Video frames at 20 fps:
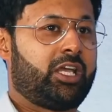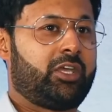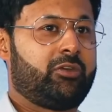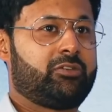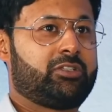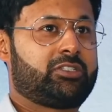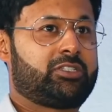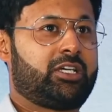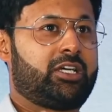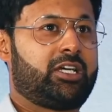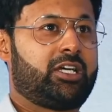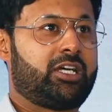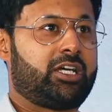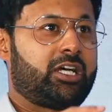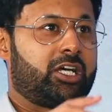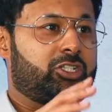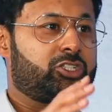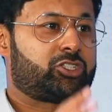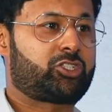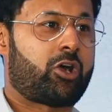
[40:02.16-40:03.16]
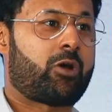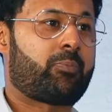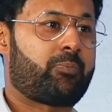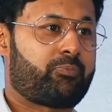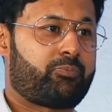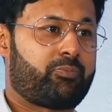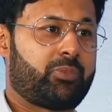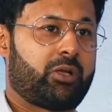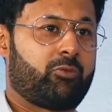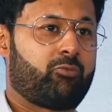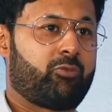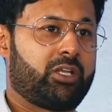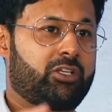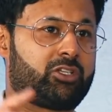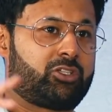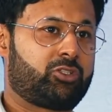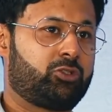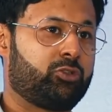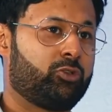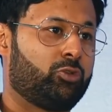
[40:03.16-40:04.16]
It was a shop with
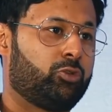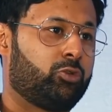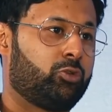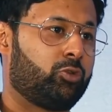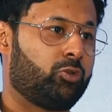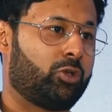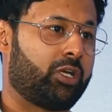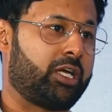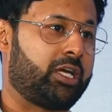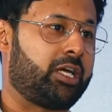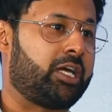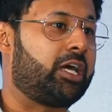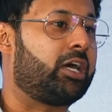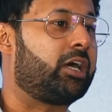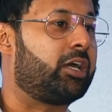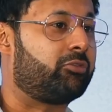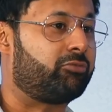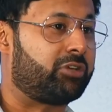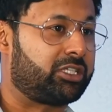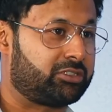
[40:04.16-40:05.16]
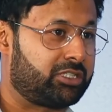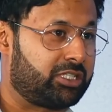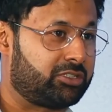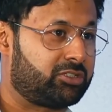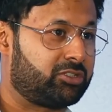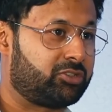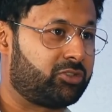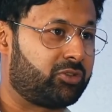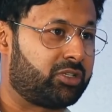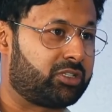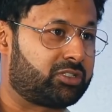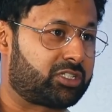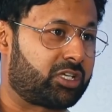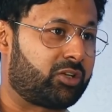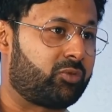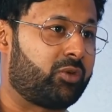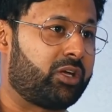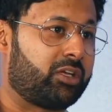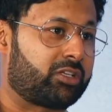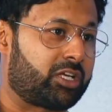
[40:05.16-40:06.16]
two residential units,
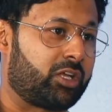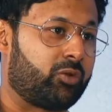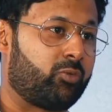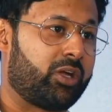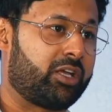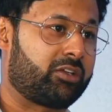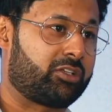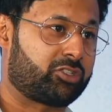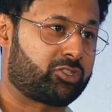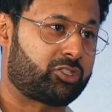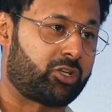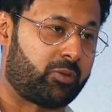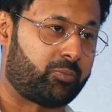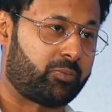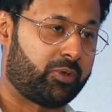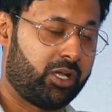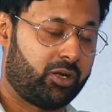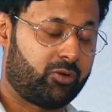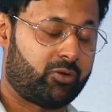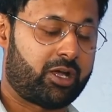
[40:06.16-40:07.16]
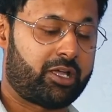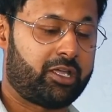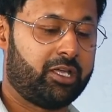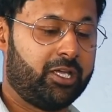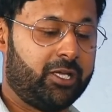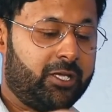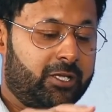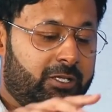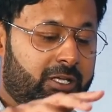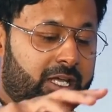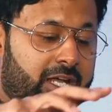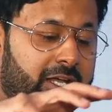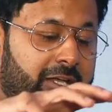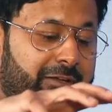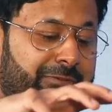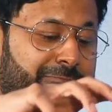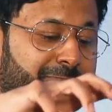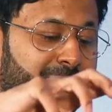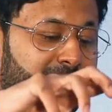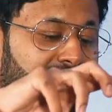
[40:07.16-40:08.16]
converted shop, right?
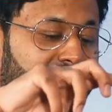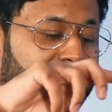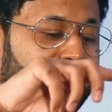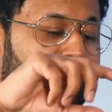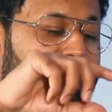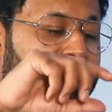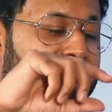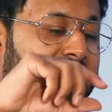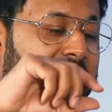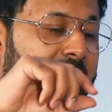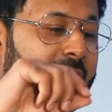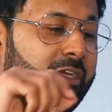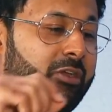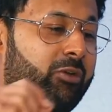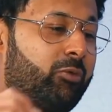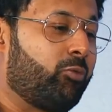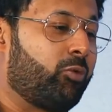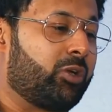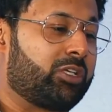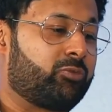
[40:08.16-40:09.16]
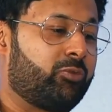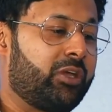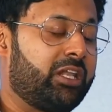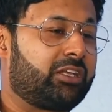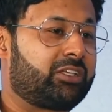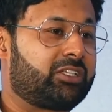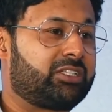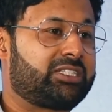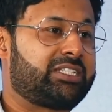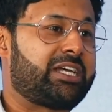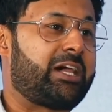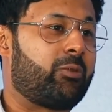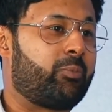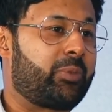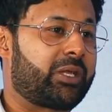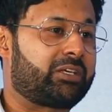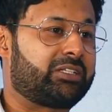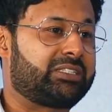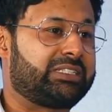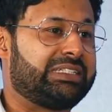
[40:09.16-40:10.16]
And he was willing to sell
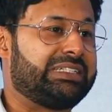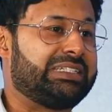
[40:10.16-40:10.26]
because